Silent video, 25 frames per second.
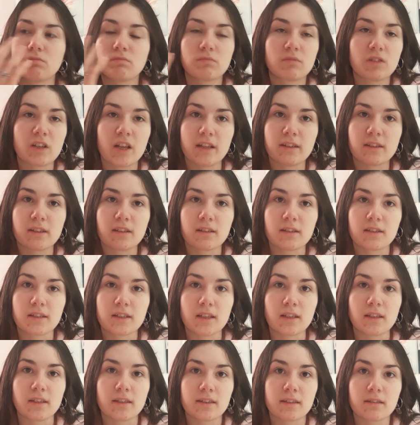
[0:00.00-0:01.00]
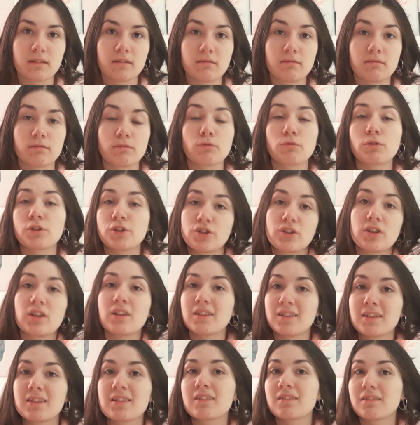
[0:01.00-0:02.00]
tendencies, which
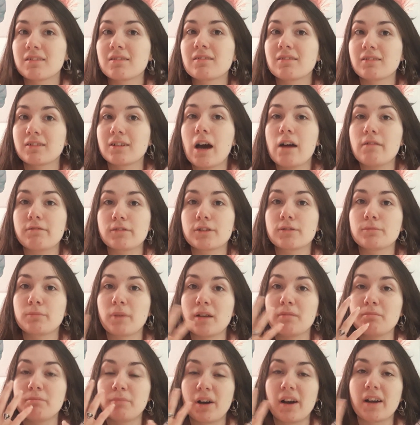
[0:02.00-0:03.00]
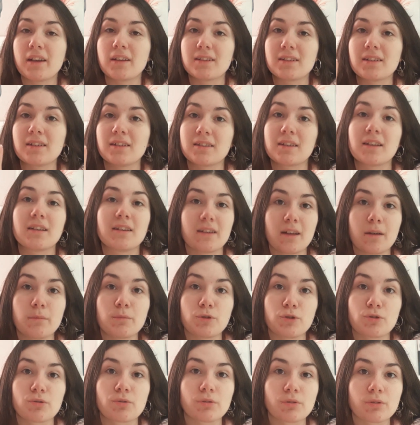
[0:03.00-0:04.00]
is governed by Pisces and
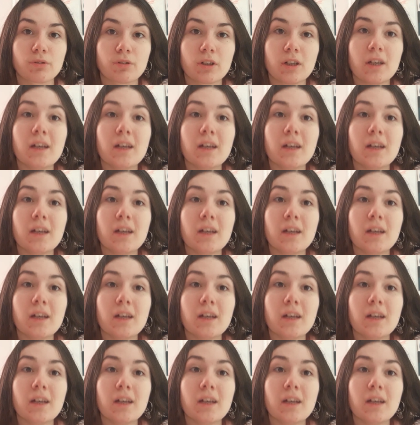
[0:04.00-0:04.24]
Neptune.